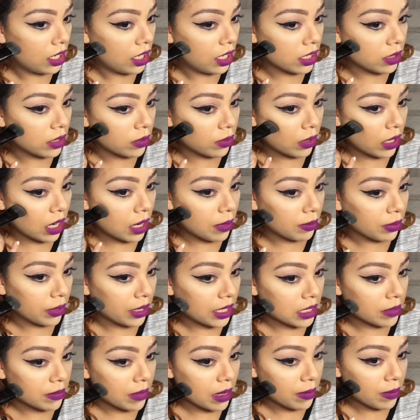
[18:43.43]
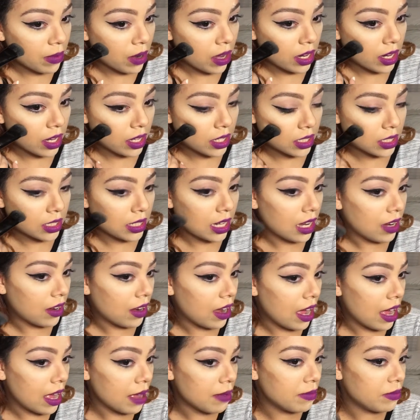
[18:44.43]
is where I place my product. Now,
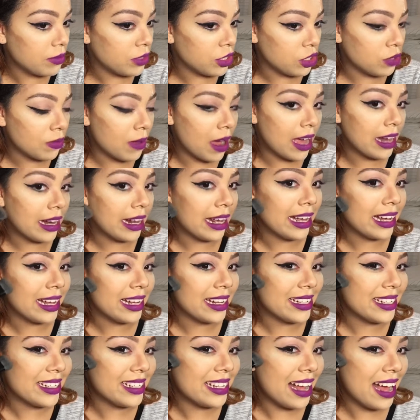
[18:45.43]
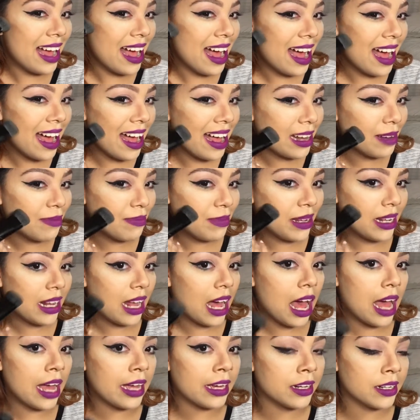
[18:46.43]
I do mine a tad bit
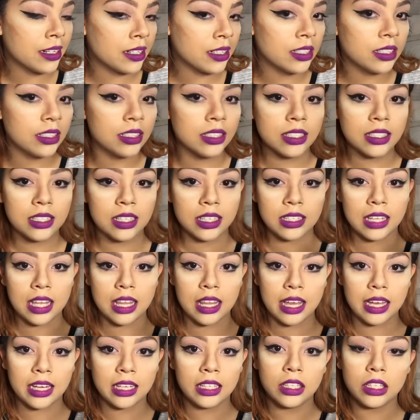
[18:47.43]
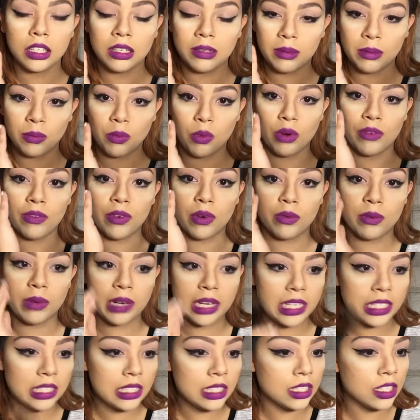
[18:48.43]
higher just because I like a little bit more of a
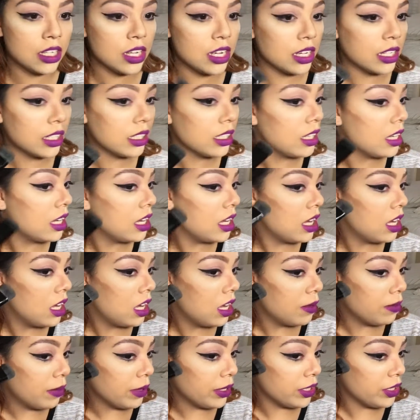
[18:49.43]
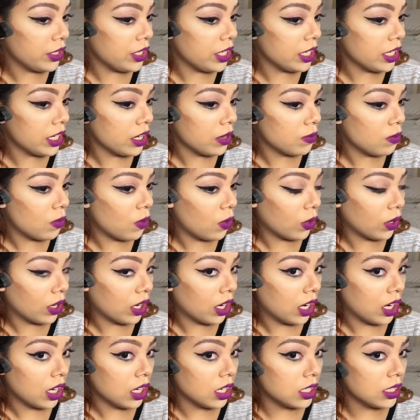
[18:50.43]
raised look. But you can go
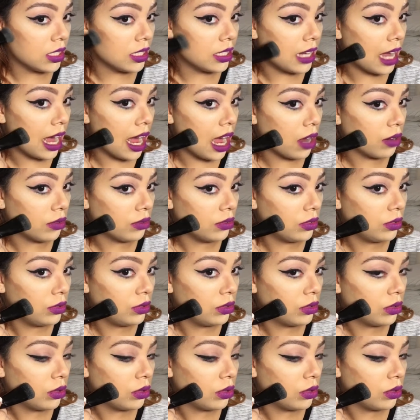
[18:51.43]
more down